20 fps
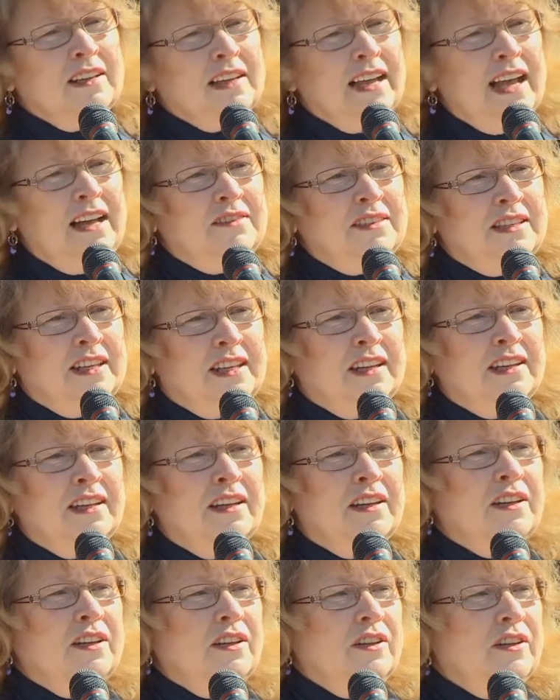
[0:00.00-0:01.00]
county
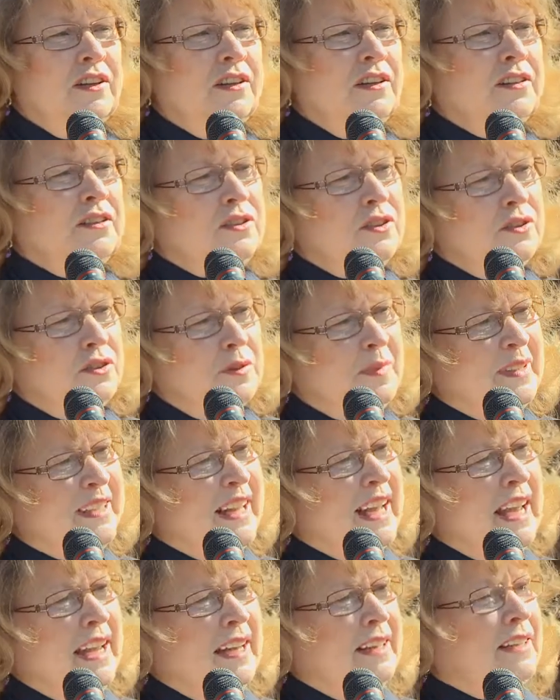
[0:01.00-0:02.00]
to
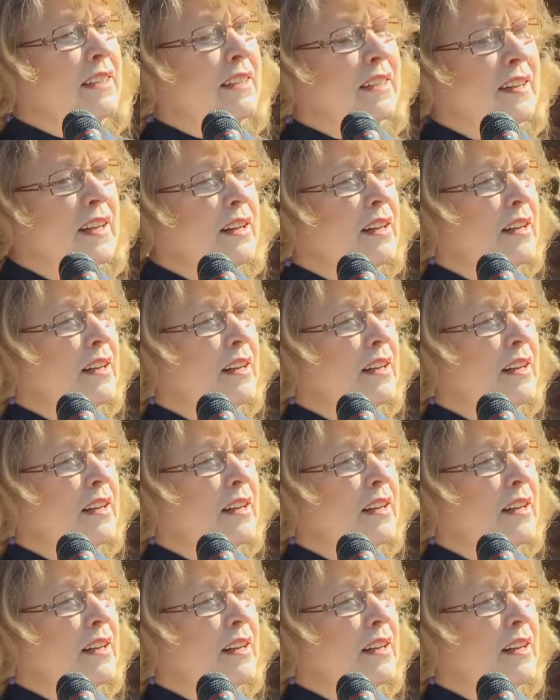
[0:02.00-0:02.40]
obtain